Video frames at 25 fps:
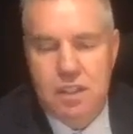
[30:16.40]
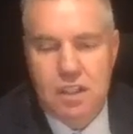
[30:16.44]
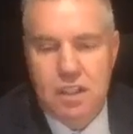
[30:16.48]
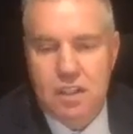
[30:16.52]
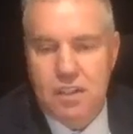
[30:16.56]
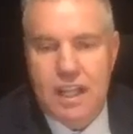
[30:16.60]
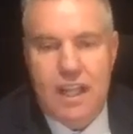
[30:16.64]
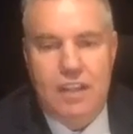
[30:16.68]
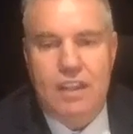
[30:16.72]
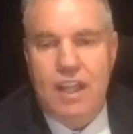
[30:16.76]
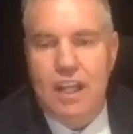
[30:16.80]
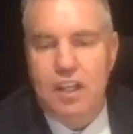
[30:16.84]

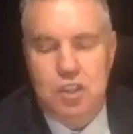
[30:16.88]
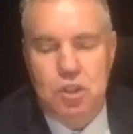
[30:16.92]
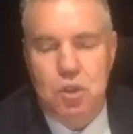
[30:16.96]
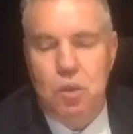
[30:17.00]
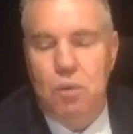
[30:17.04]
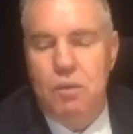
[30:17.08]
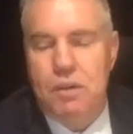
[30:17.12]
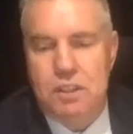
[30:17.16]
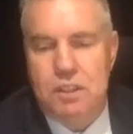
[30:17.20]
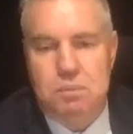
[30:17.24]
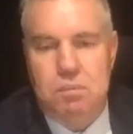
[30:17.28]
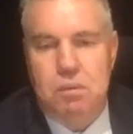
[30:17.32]
that's
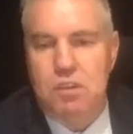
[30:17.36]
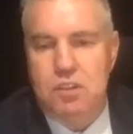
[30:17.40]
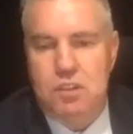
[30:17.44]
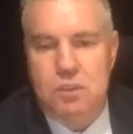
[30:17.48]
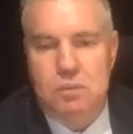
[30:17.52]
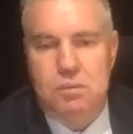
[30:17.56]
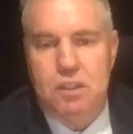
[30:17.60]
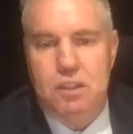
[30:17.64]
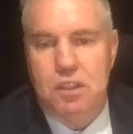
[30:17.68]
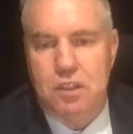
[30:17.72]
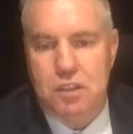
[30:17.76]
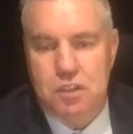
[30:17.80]
your
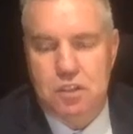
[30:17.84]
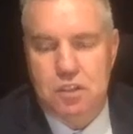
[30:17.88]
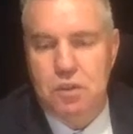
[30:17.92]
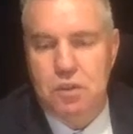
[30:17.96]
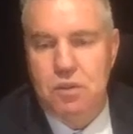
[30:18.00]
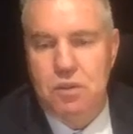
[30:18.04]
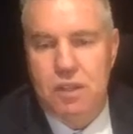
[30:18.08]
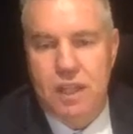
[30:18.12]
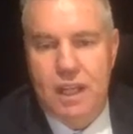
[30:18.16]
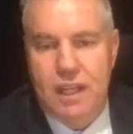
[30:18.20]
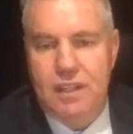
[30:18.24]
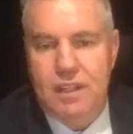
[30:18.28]
responsibility to do
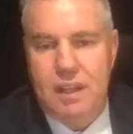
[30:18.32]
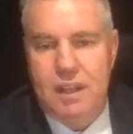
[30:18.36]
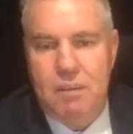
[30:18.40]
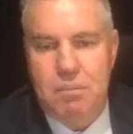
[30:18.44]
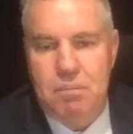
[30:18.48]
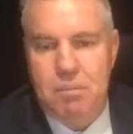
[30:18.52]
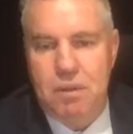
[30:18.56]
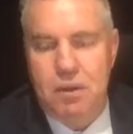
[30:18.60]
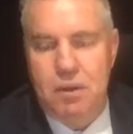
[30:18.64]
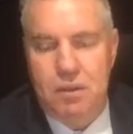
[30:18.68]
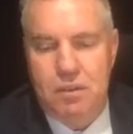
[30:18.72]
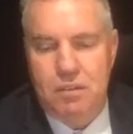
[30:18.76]
that at that
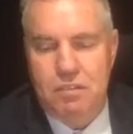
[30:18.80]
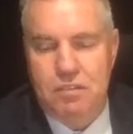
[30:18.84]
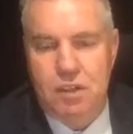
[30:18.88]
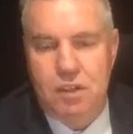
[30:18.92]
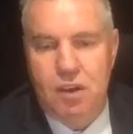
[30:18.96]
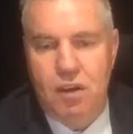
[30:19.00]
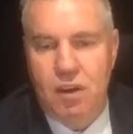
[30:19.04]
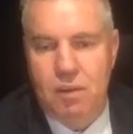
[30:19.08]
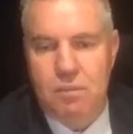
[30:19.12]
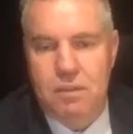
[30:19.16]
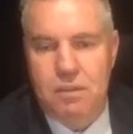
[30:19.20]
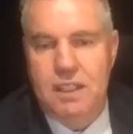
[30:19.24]
period of
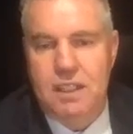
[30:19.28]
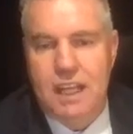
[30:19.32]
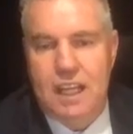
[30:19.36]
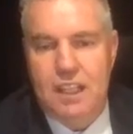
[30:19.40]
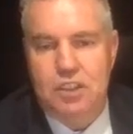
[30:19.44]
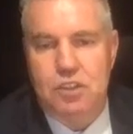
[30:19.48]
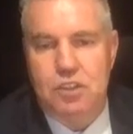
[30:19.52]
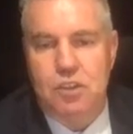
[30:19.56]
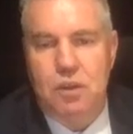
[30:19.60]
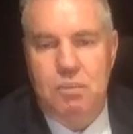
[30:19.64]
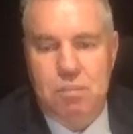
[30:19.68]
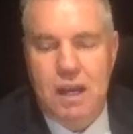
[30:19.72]
time. It's
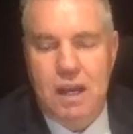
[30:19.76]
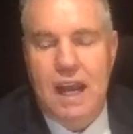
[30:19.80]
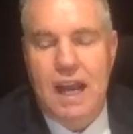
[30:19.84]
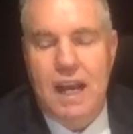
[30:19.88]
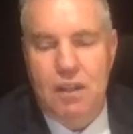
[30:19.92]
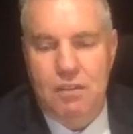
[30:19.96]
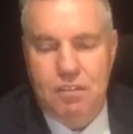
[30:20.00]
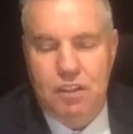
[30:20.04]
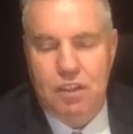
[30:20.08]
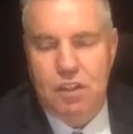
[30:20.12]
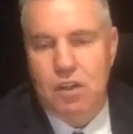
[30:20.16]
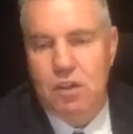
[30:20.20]
not part
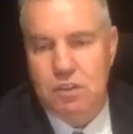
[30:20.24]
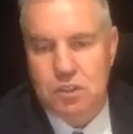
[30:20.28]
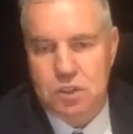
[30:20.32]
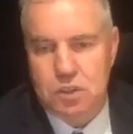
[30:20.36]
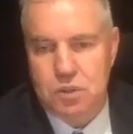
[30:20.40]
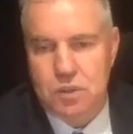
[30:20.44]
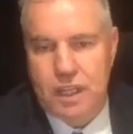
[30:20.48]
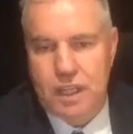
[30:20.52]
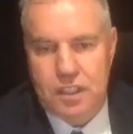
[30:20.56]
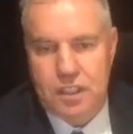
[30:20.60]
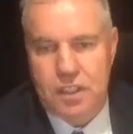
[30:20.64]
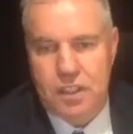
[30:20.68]
of the
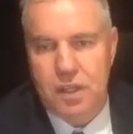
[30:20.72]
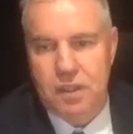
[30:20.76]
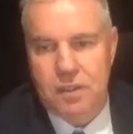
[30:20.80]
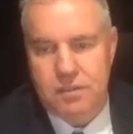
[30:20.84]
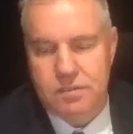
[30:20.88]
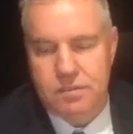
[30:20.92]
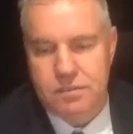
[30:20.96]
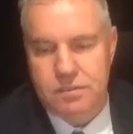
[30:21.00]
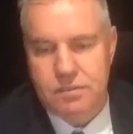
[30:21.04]
contract, no.